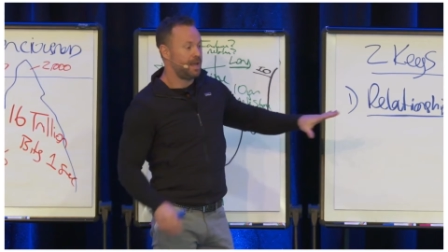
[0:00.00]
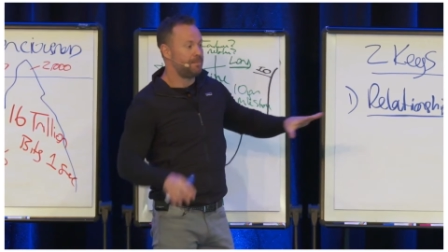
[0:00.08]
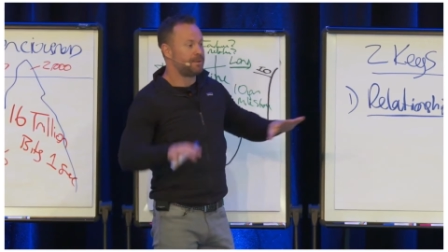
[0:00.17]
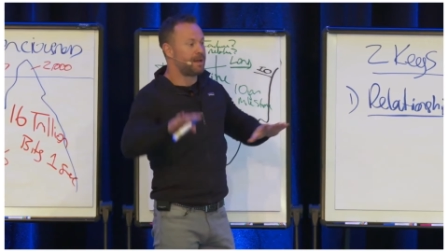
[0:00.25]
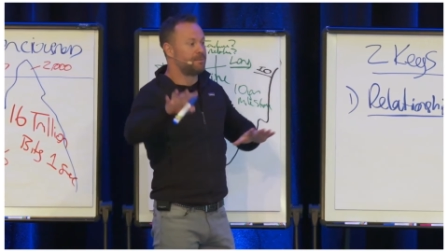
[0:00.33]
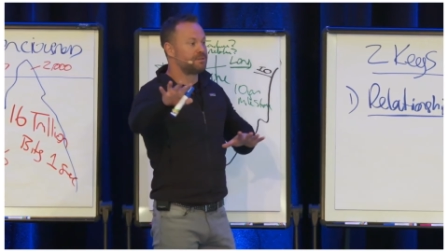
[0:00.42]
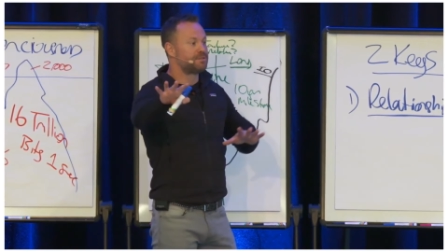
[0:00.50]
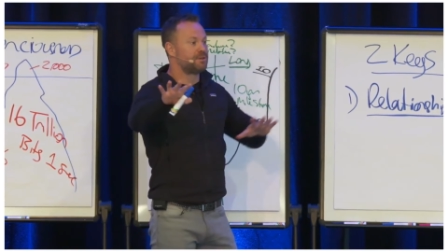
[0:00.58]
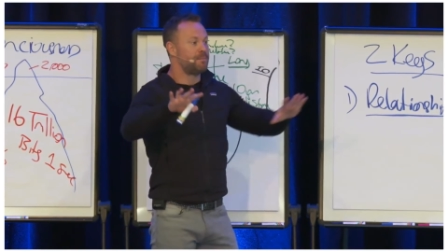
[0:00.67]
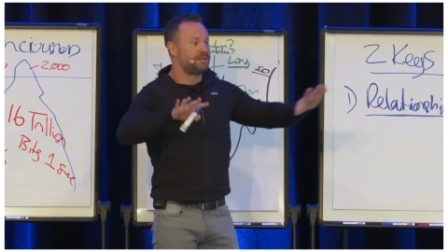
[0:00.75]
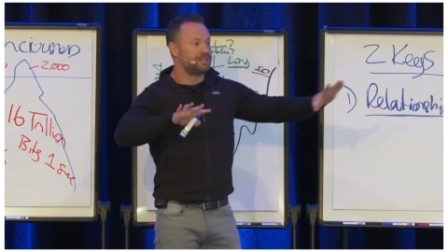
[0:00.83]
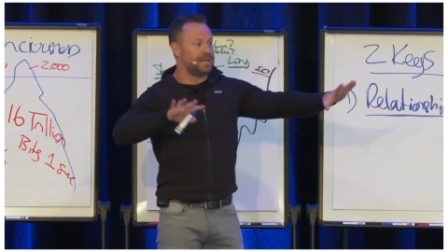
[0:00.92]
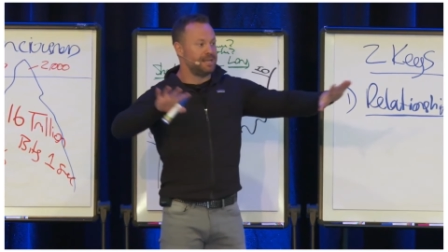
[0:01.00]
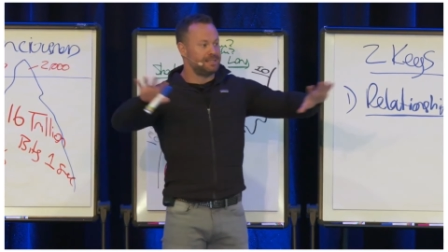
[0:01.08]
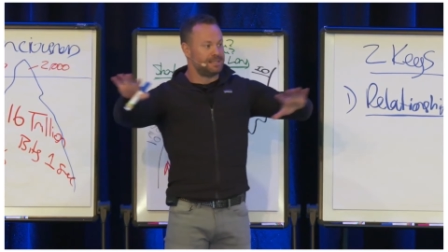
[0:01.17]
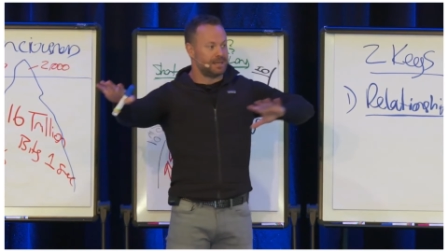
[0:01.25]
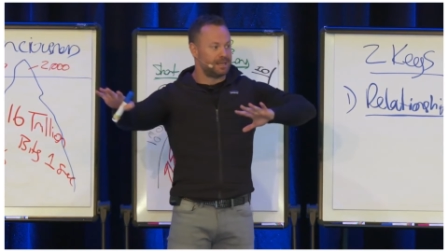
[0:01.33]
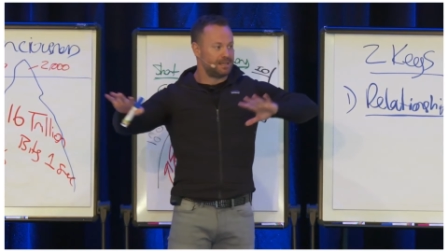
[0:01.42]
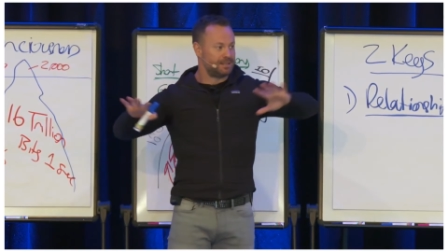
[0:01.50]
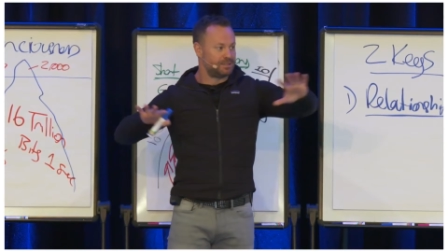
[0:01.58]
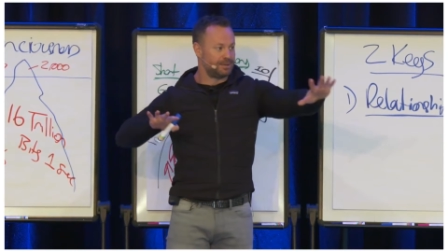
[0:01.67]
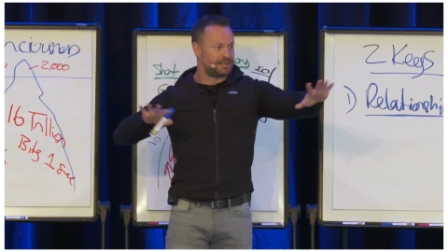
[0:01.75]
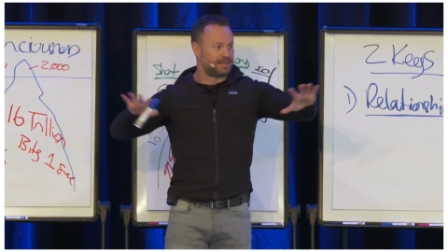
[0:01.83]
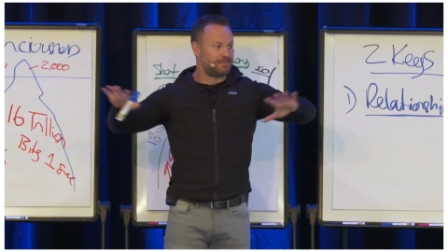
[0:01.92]
it becomes so much easier
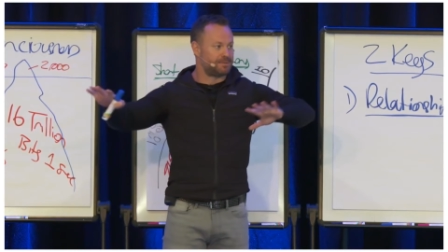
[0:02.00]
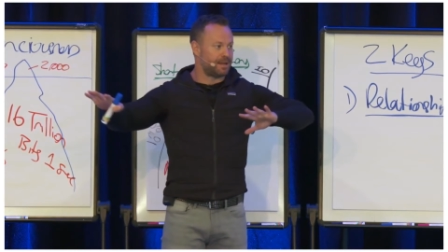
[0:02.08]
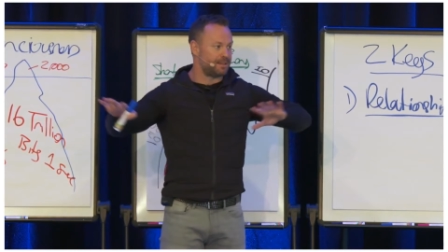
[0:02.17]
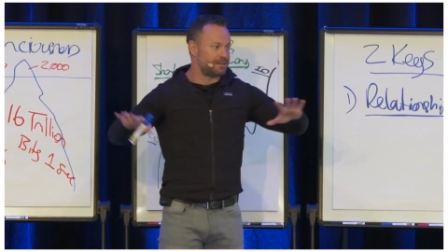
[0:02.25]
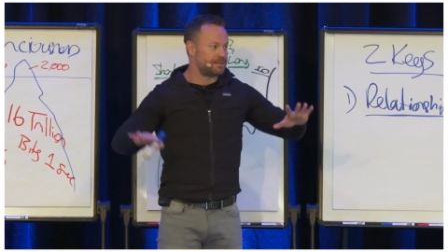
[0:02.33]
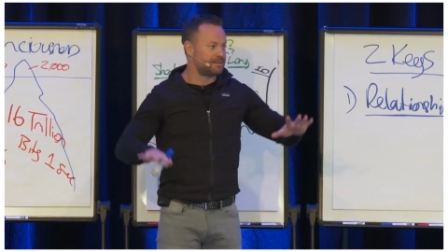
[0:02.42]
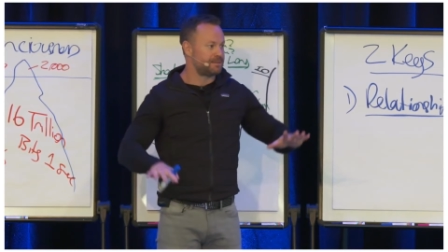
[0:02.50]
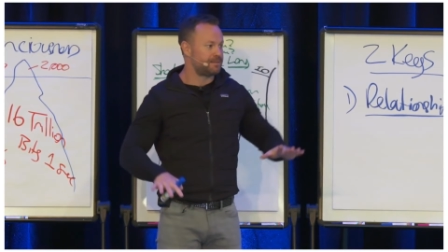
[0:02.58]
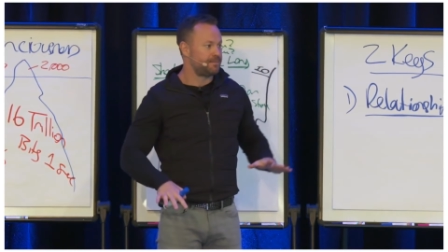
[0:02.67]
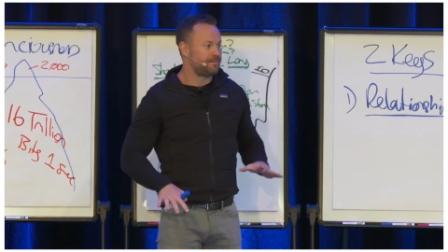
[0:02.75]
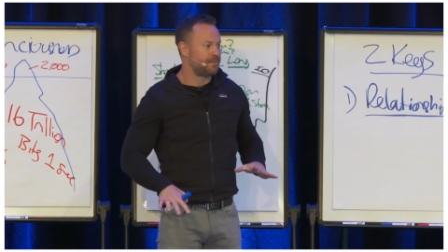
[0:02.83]
to accept others.